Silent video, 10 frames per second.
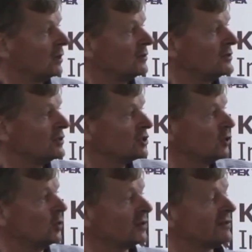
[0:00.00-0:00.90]
onto the
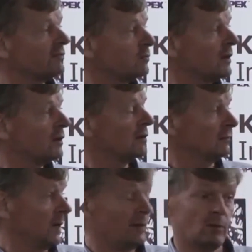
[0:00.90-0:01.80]
shores of
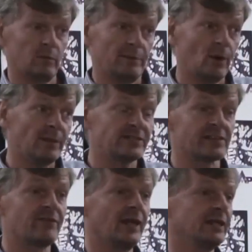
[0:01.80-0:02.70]
where we're probably
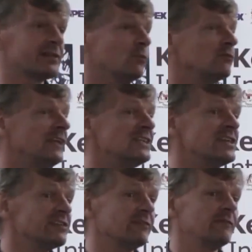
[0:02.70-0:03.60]
just finding small
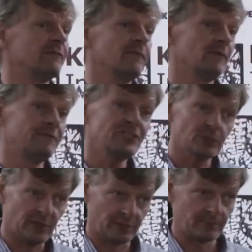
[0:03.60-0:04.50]
villages of
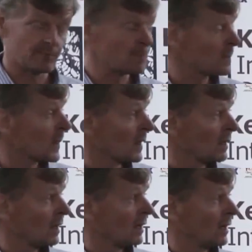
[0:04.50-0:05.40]
fishermen
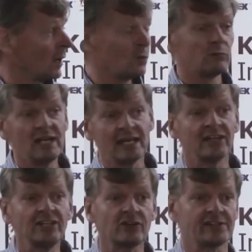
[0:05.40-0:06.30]
who were really
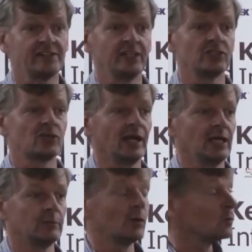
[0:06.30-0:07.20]
uninterested in
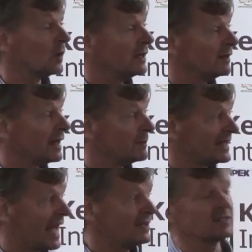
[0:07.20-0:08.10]
trade. But when they
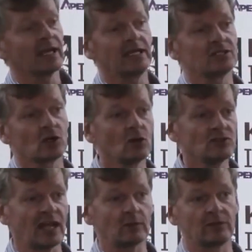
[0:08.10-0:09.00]
began to get into
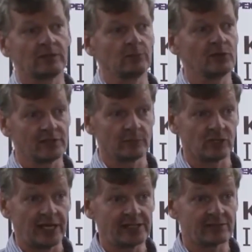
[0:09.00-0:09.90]
contact with the
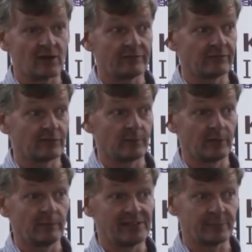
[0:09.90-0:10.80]
Muslim traders arriving
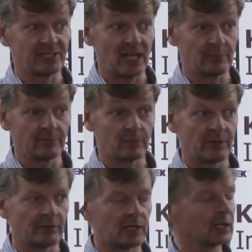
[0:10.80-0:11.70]
from Mesopotamia,
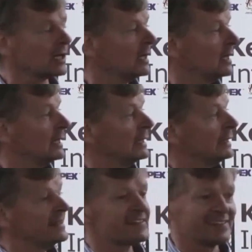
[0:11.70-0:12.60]
from Iraq,
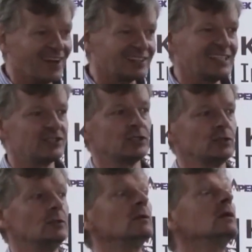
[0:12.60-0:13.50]
they started
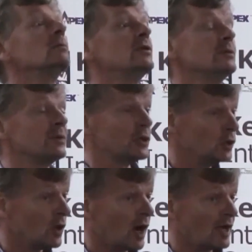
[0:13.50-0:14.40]
to
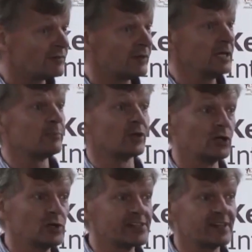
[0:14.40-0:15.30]
procure ivory,
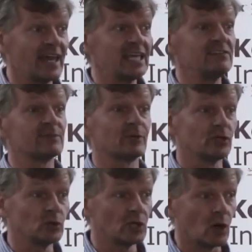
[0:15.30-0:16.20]
procure slaves,
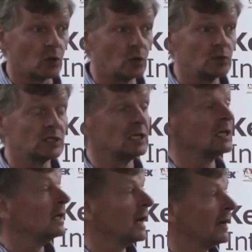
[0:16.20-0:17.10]
procure gold
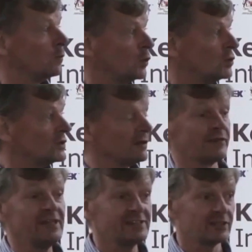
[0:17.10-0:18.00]
and wood,
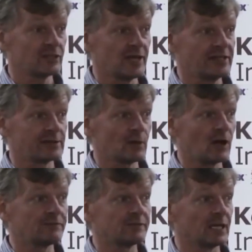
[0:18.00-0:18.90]
the things that the traders
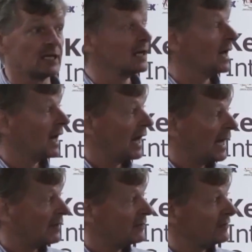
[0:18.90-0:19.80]
were after.
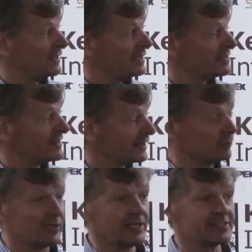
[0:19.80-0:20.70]
And the
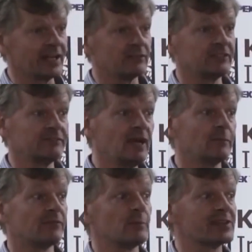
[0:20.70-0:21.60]
settlement itself
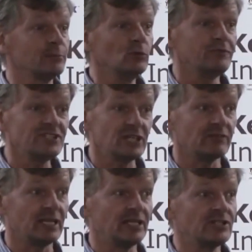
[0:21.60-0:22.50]
developed from a small fishing
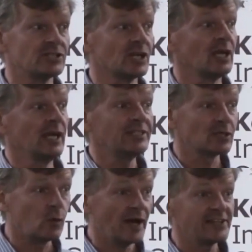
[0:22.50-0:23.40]
village
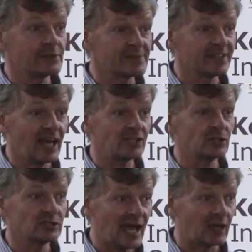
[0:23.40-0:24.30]
into quite a
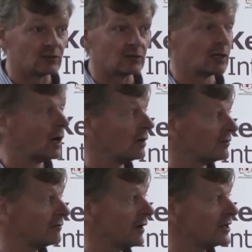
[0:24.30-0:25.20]
substantial town
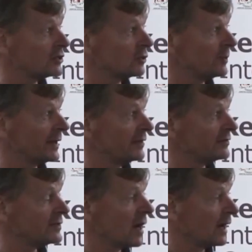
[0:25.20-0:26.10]
over a very short
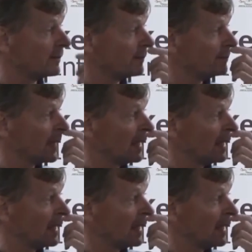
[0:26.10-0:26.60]
period of time.